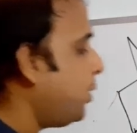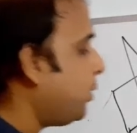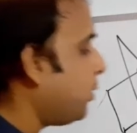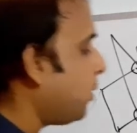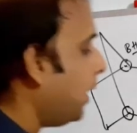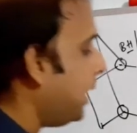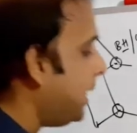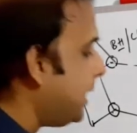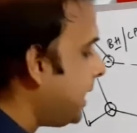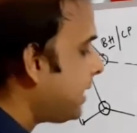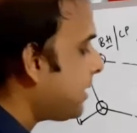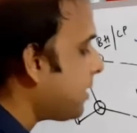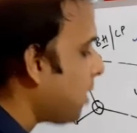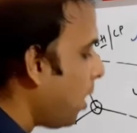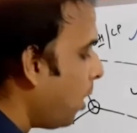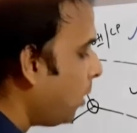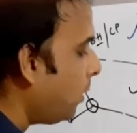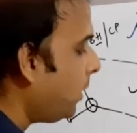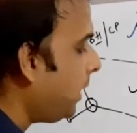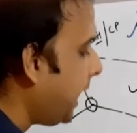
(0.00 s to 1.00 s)
call it as
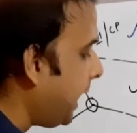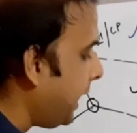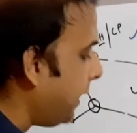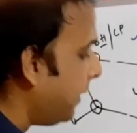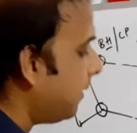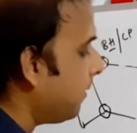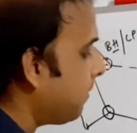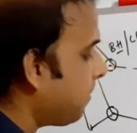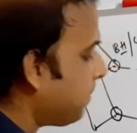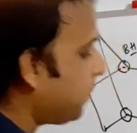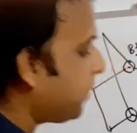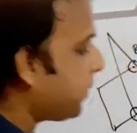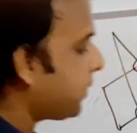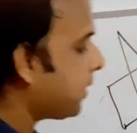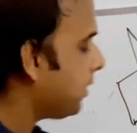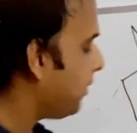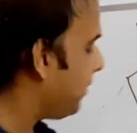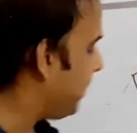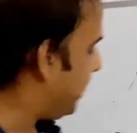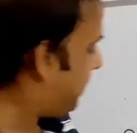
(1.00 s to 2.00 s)
octane,
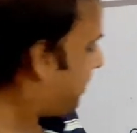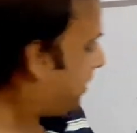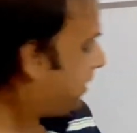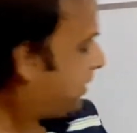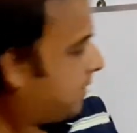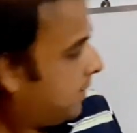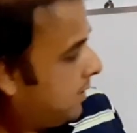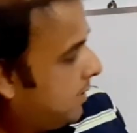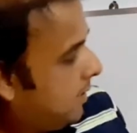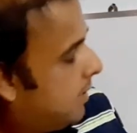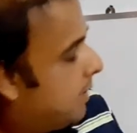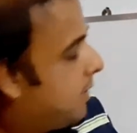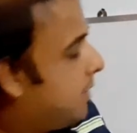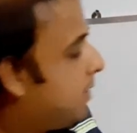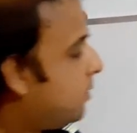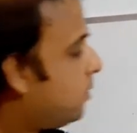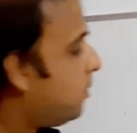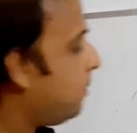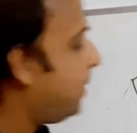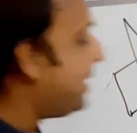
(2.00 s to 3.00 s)
right?
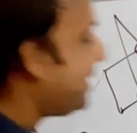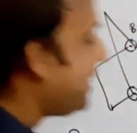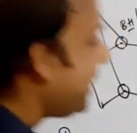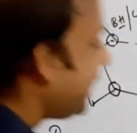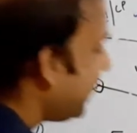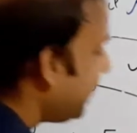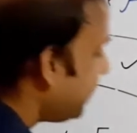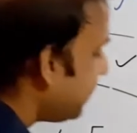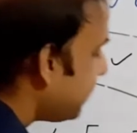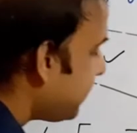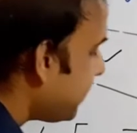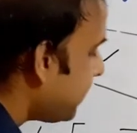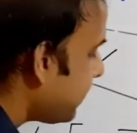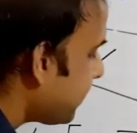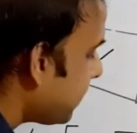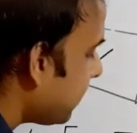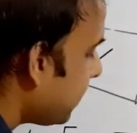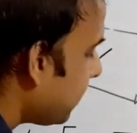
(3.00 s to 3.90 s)
So basically this is